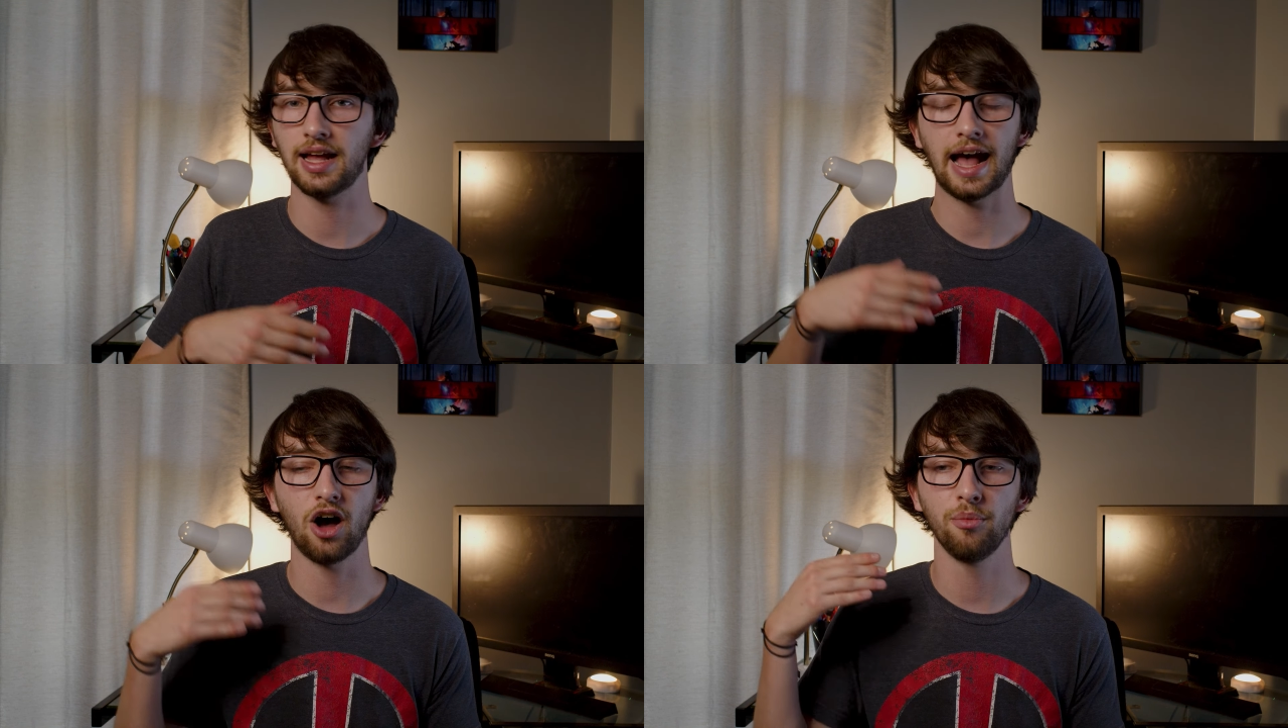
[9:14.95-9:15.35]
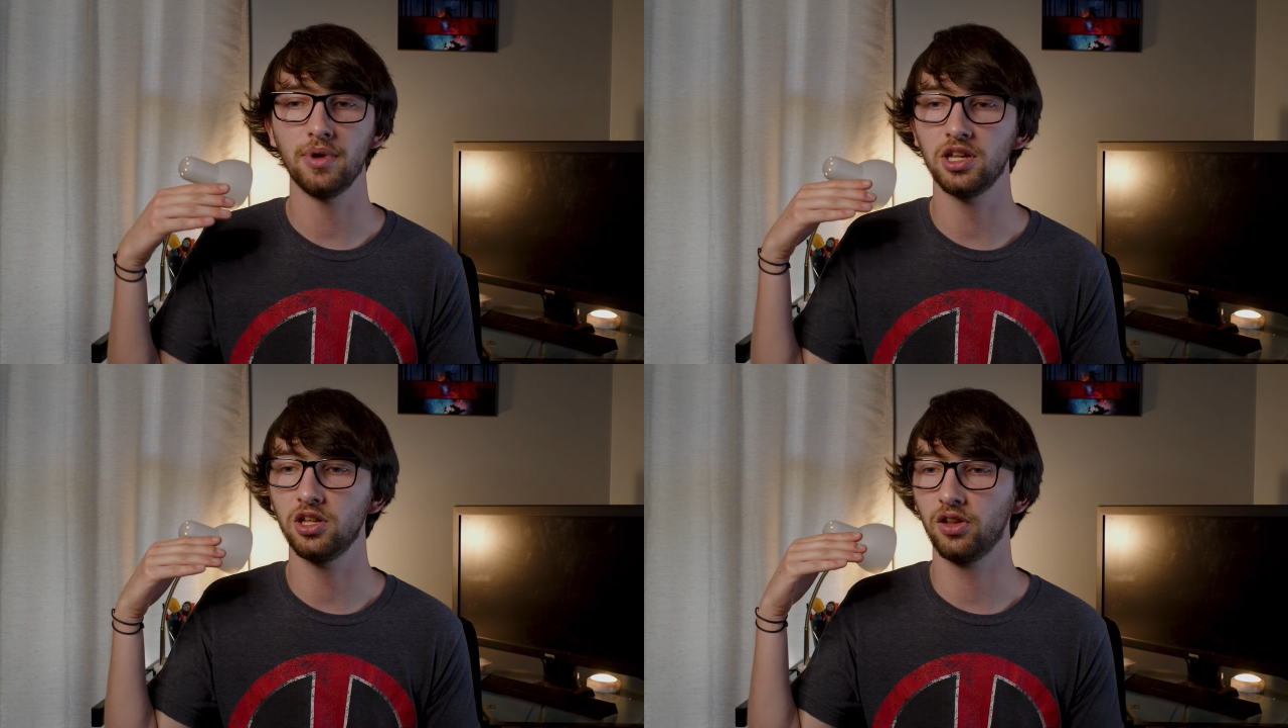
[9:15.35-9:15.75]
how
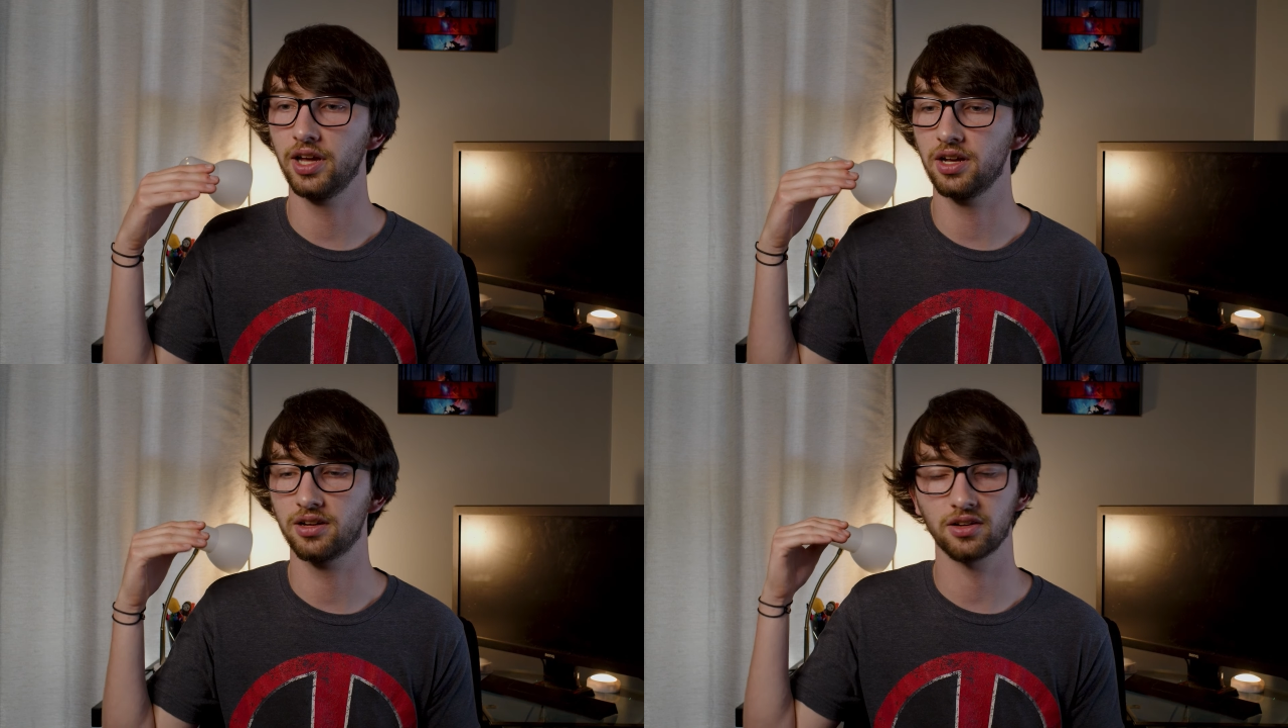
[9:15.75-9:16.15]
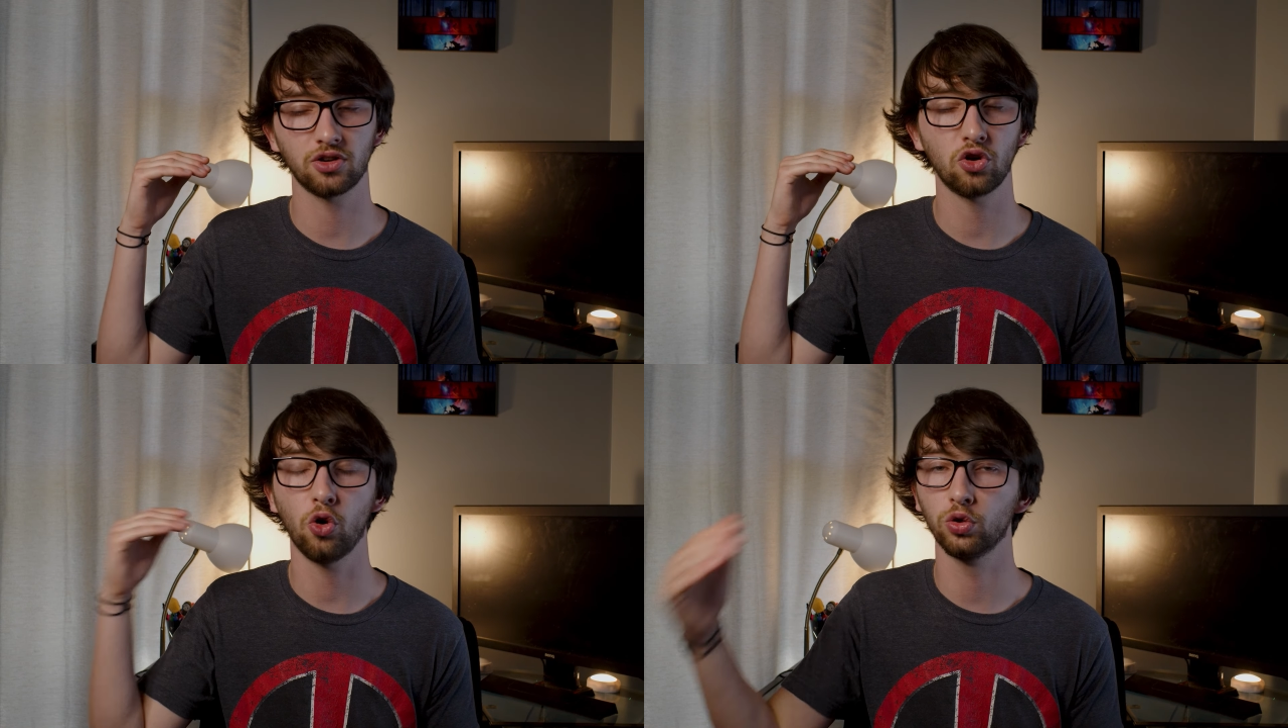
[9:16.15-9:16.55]
many like
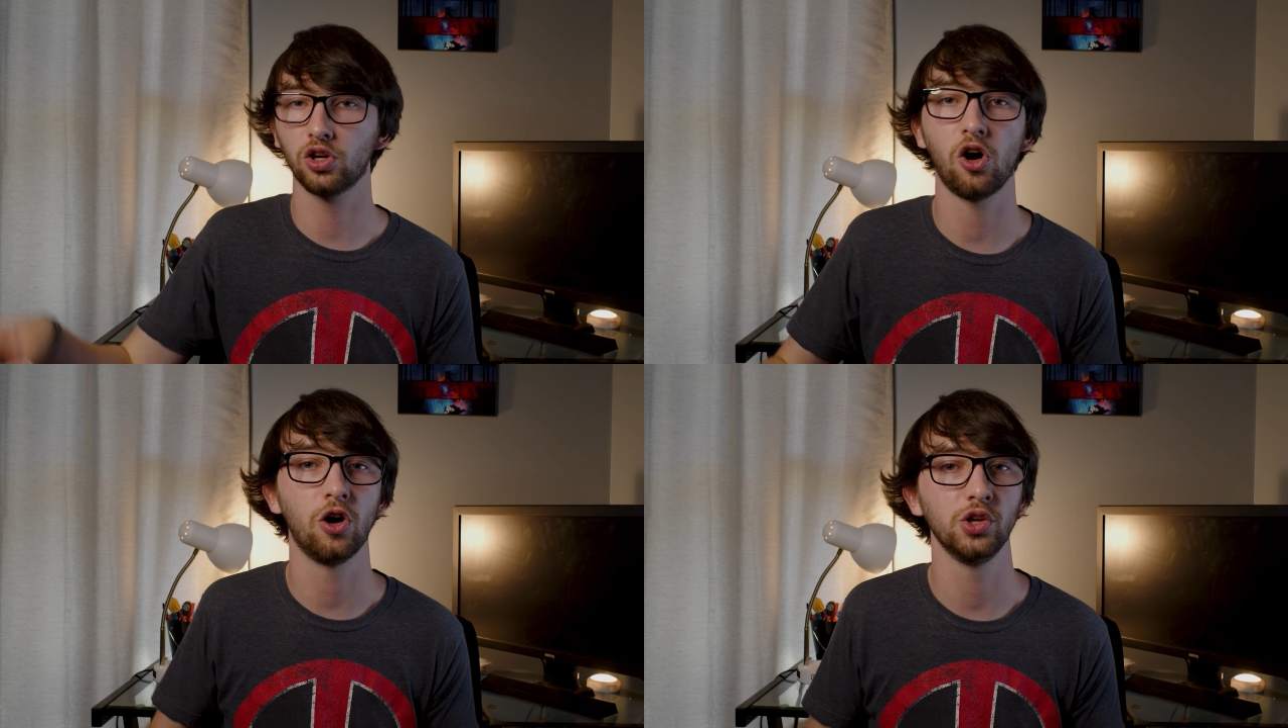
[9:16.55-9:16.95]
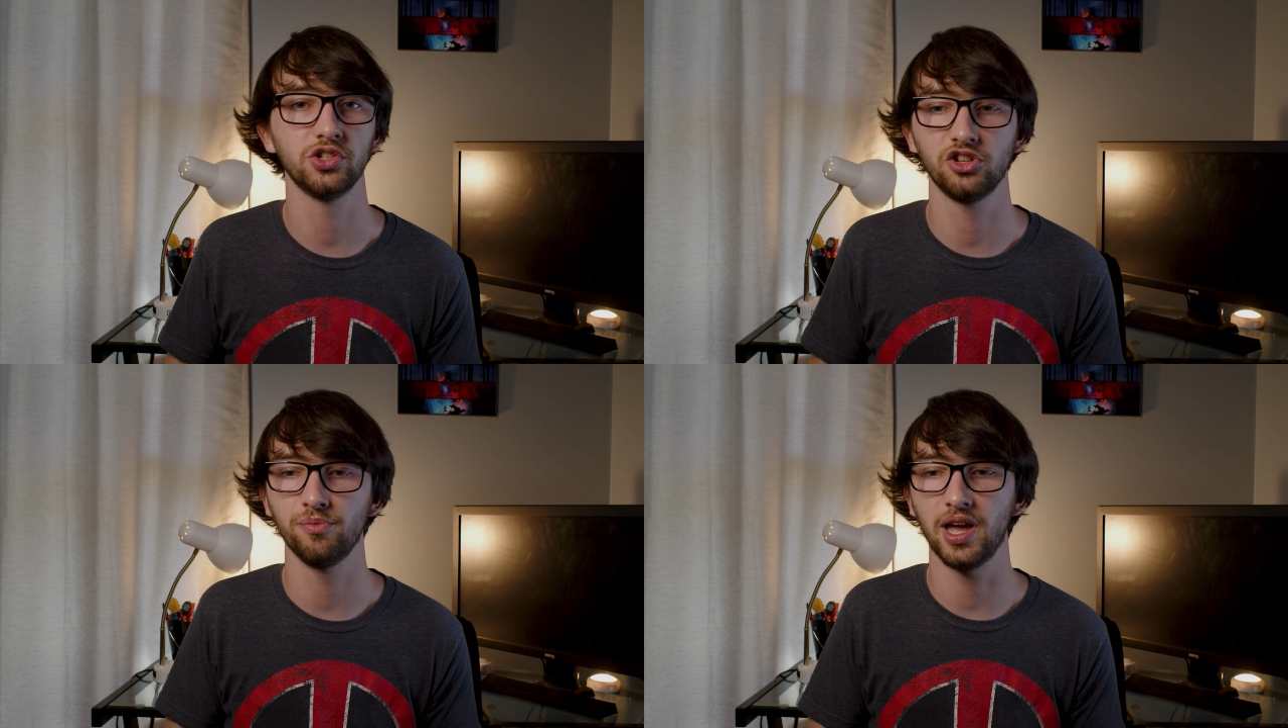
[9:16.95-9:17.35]
cold
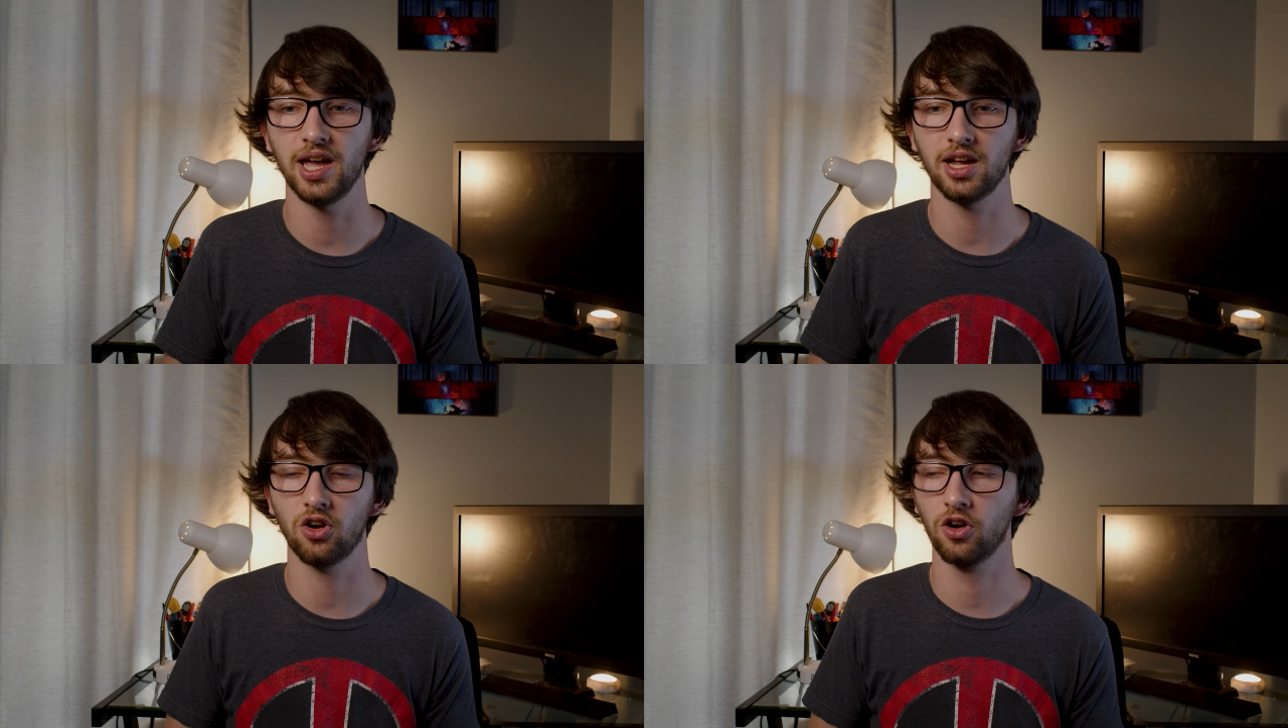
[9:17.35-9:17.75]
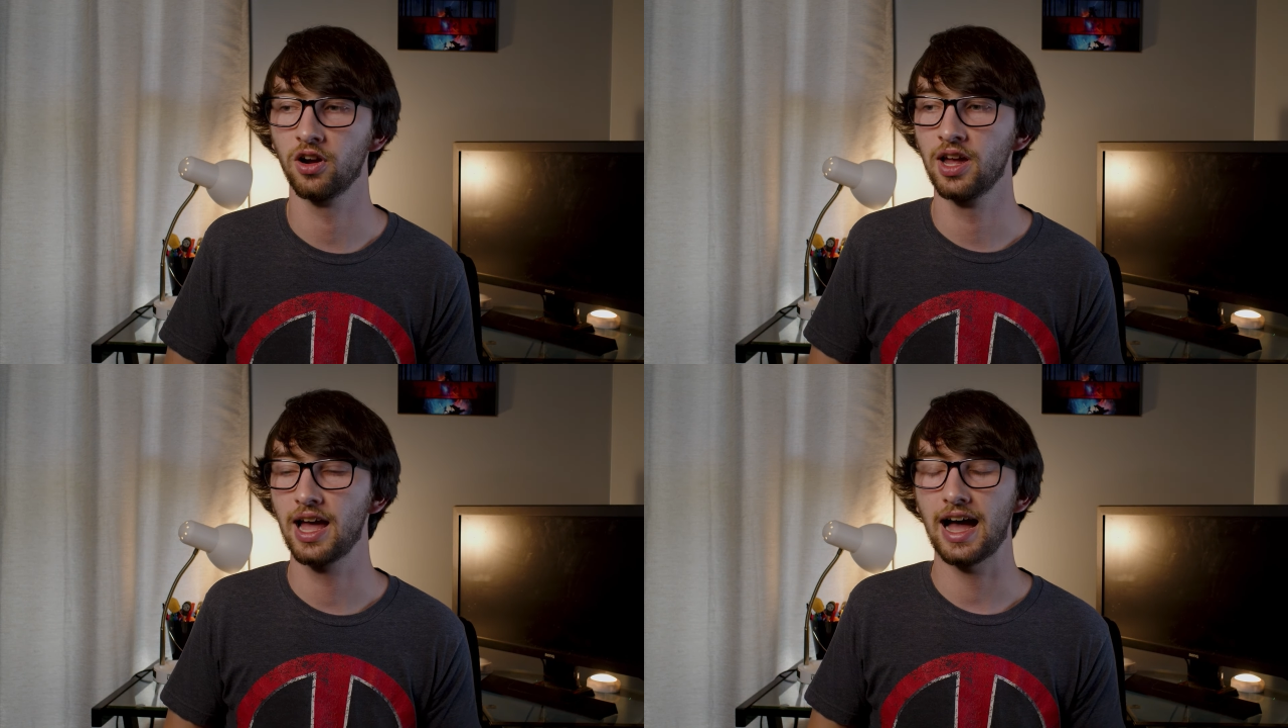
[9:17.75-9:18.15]
calls you make or